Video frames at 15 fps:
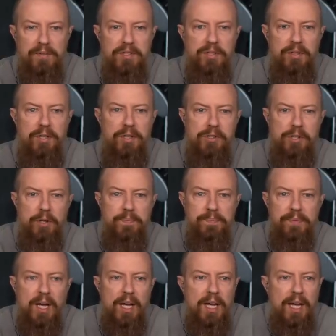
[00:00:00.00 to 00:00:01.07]
studio show
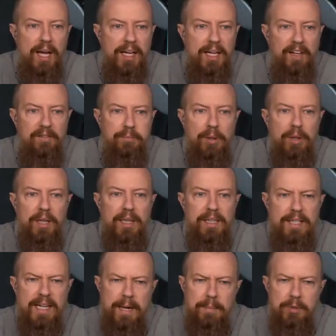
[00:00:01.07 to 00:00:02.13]
and have plug-in
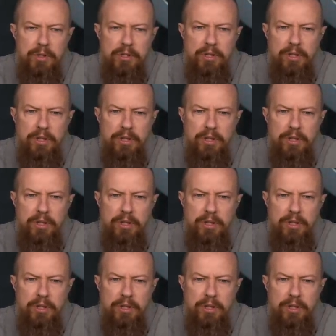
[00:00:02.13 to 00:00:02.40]
adapters so